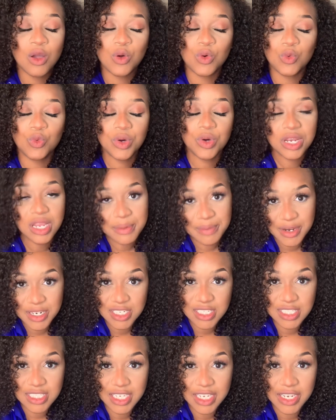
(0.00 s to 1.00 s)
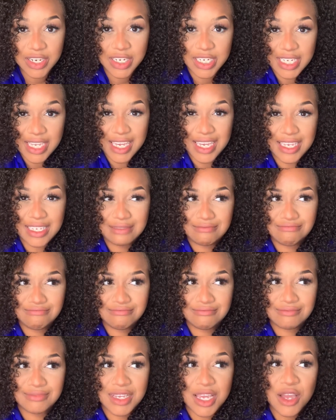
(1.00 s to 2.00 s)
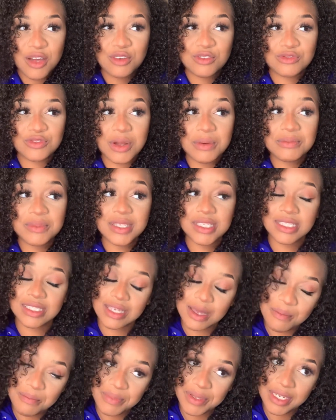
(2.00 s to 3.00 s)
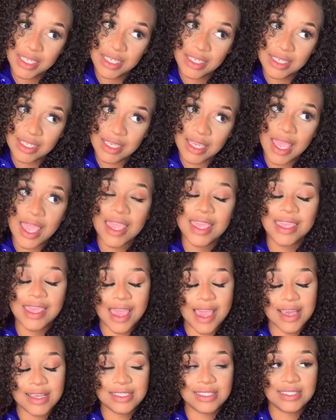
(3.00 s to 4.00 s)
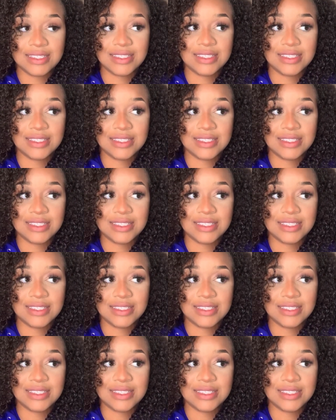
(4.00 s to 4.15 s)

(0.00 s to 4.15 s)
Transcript: Would I purchase the hair again from this company? Yes.